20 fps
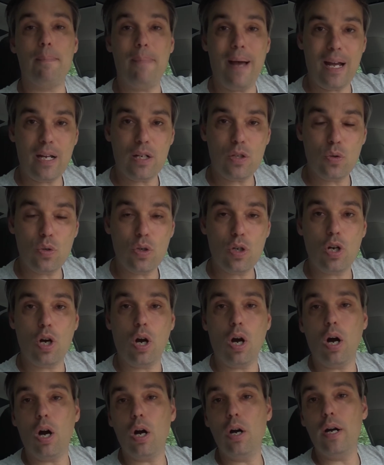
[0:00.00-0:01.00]
back to the
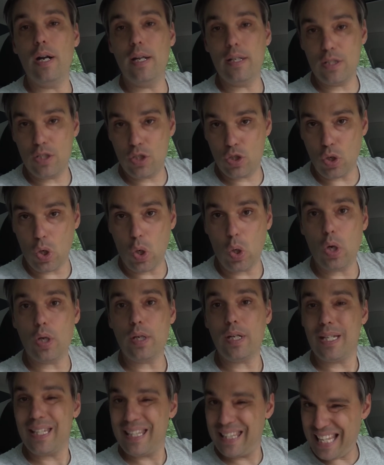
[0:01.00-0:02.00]
car and so
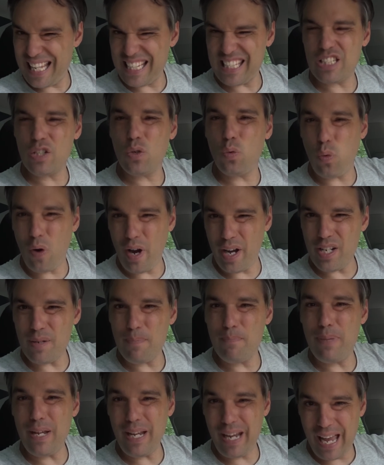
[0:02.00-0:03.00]
on. That's quite a
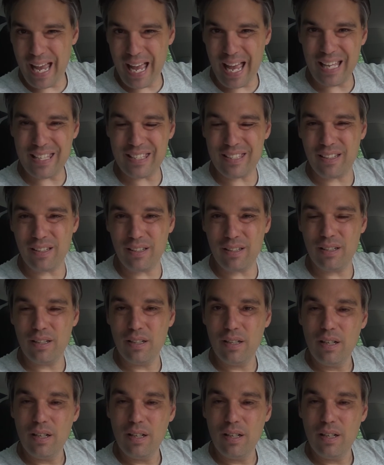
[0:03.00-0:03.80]
big hassle.